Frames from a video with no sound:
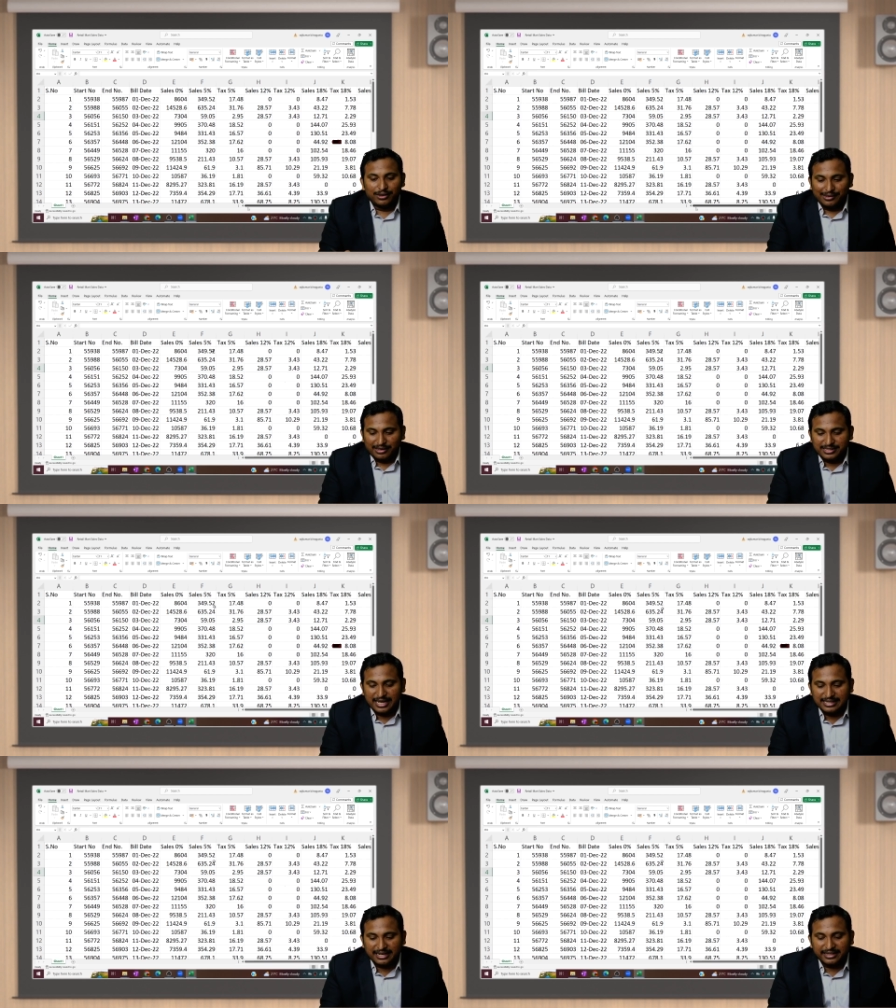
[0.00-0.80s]
Sales
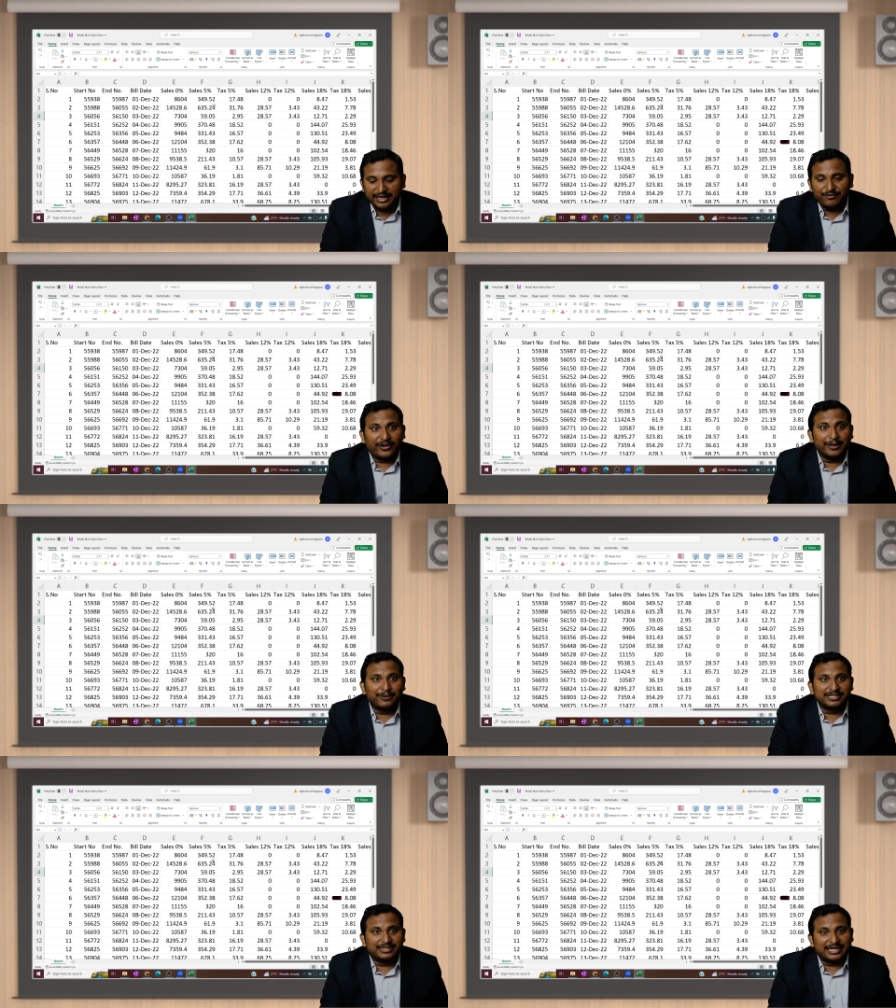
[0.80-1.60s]
at the rate
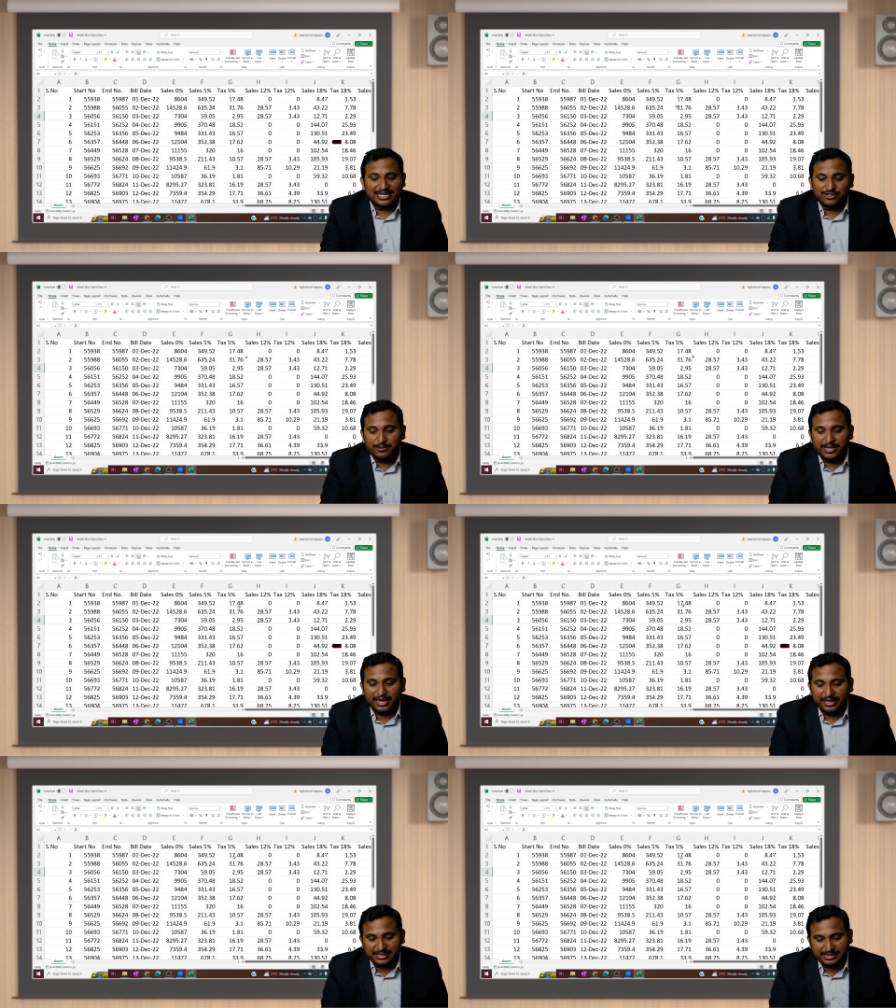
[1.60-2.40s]
5%, tax will be there.
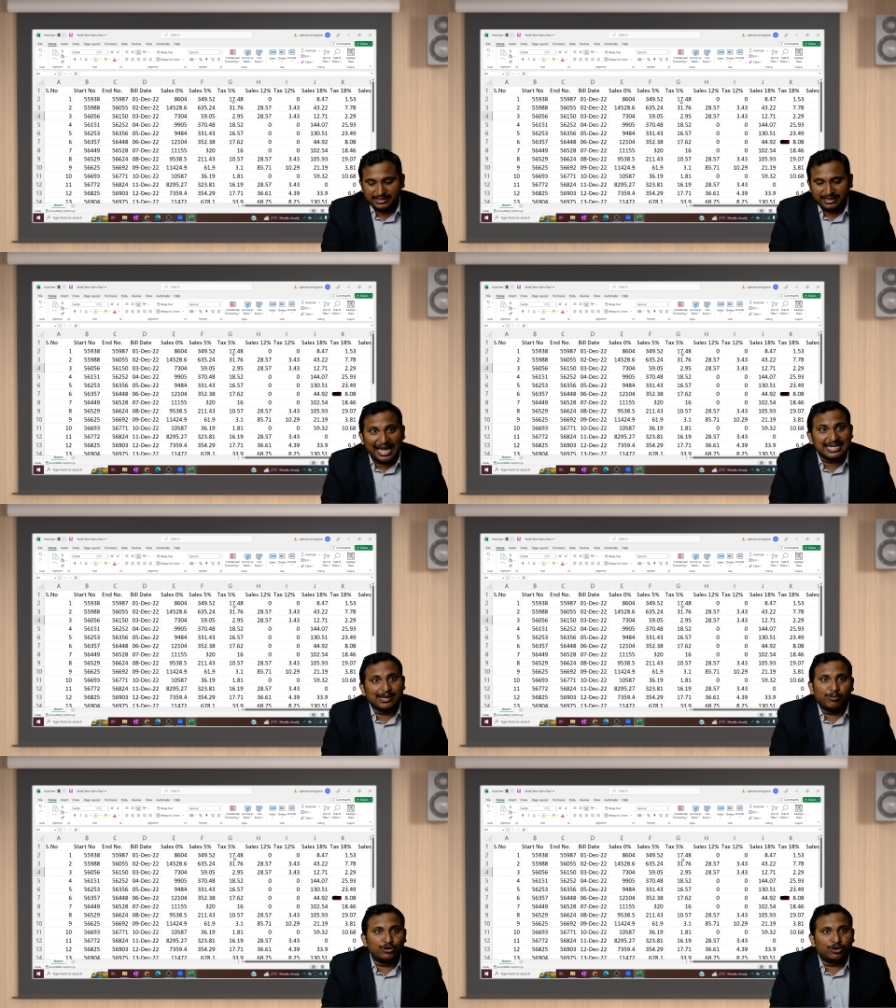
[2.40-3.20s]
Yes, the tax
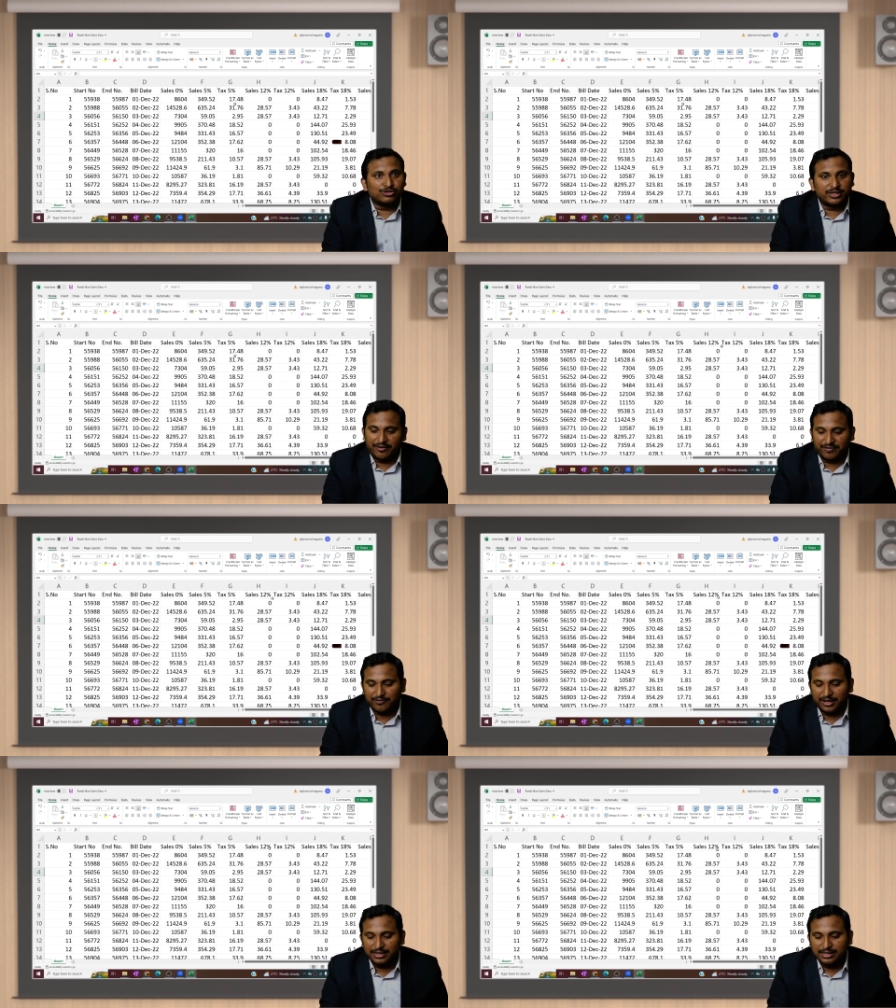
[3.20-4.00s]
amount also they have given.